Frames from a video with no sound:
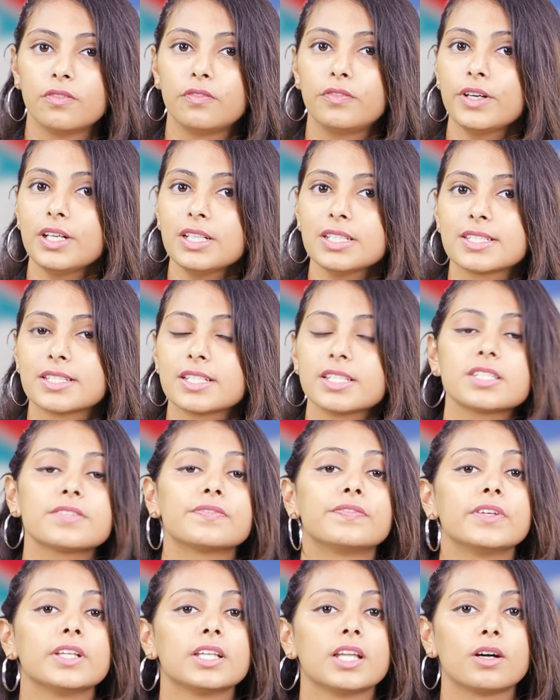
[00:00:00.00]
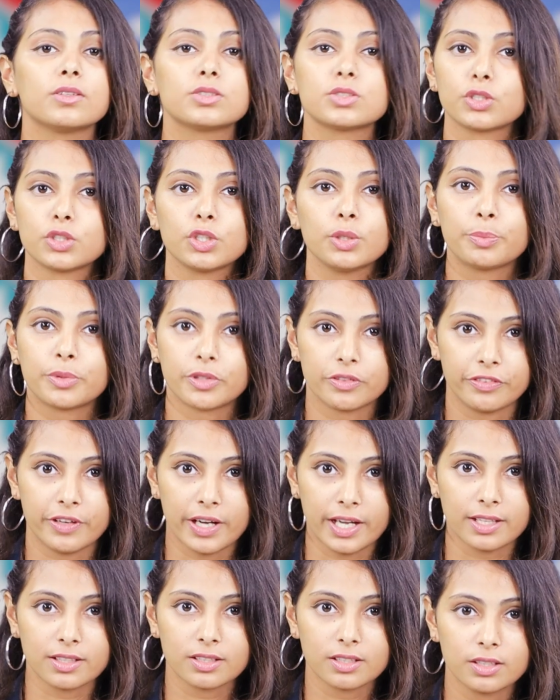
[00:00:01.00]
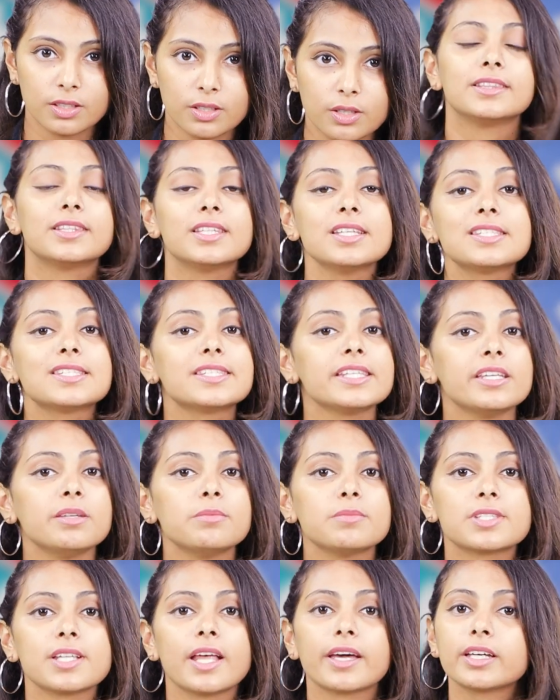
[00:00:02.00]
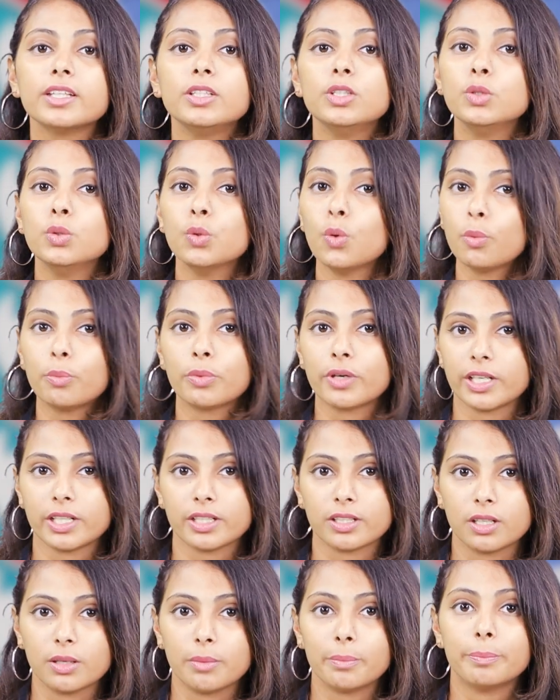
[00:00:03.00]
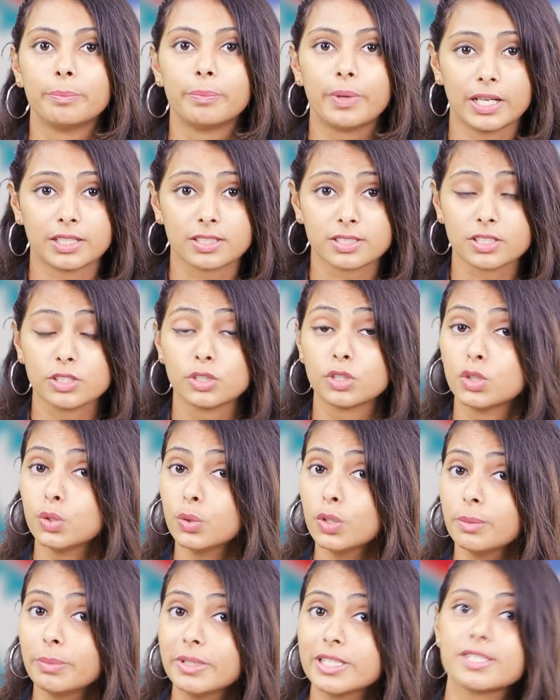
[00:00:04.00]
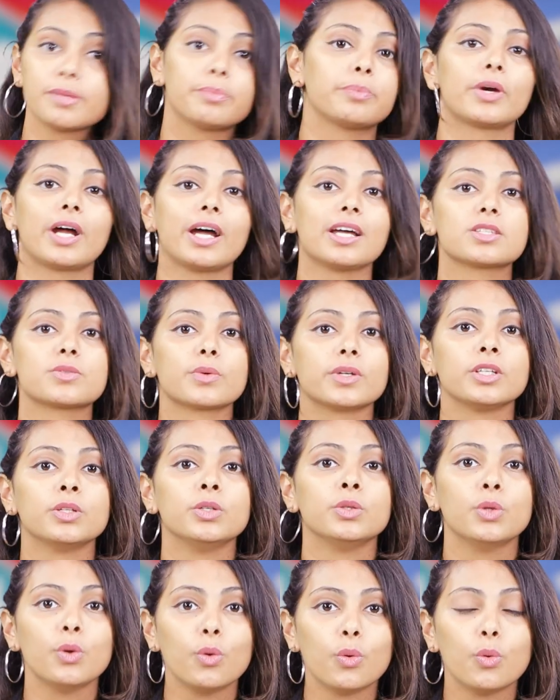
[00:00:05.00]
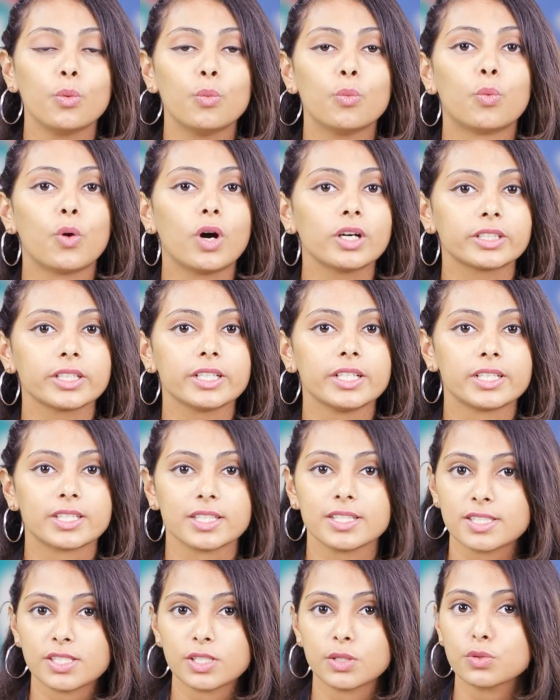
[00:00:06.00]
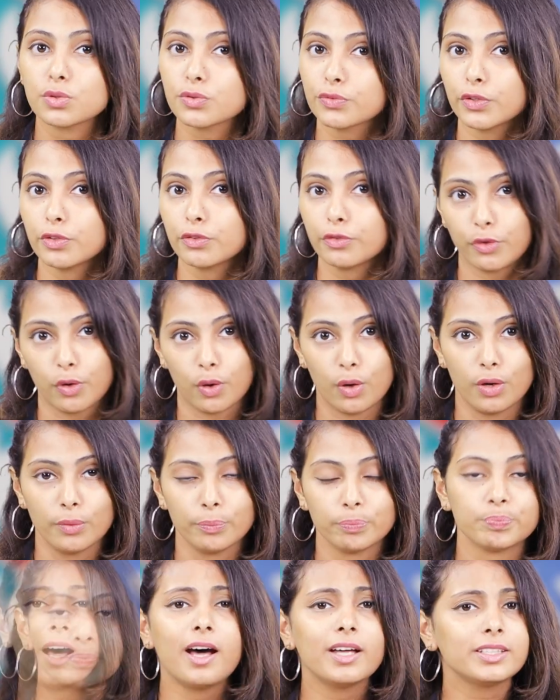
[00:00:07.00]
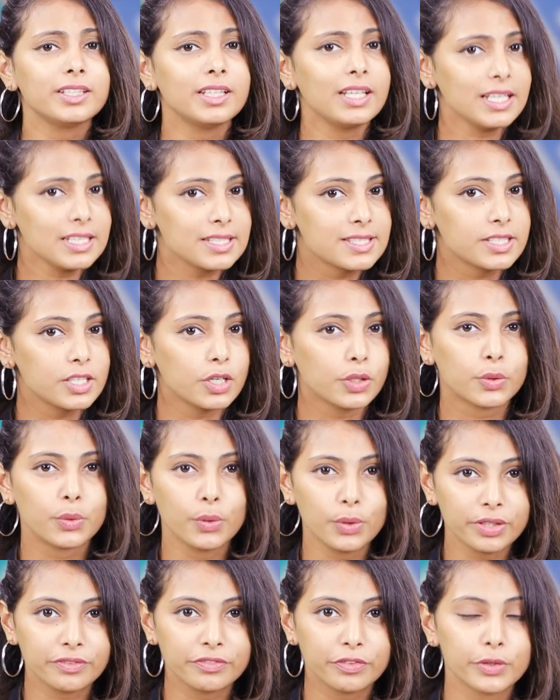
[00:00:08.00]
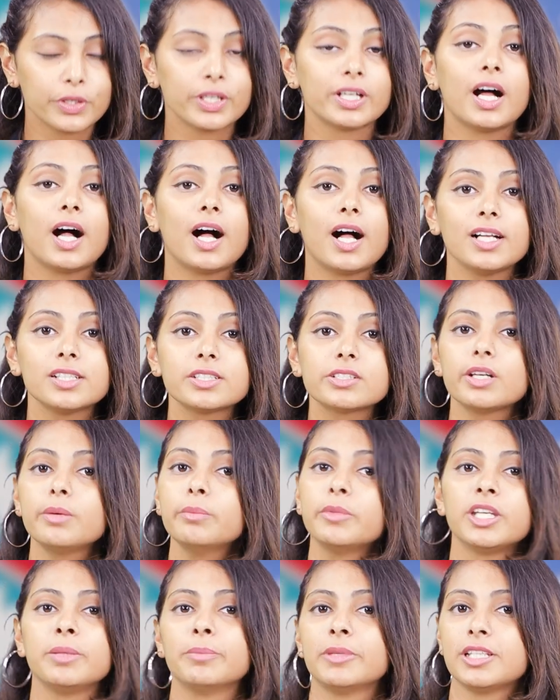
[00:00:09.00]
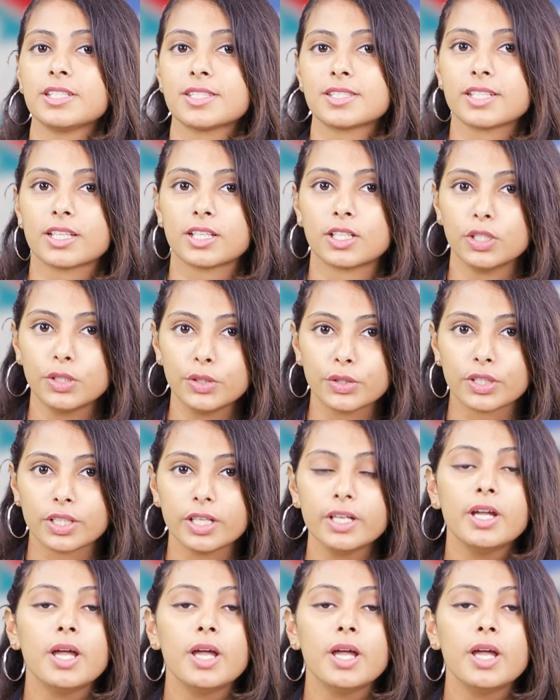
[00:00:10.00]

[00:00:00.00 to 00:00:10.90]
First is fill out on your profile. This seems like a no-brainer, but you will be surprised when you know what it is useful for. Unless you're going for an ultra-minimalistic look,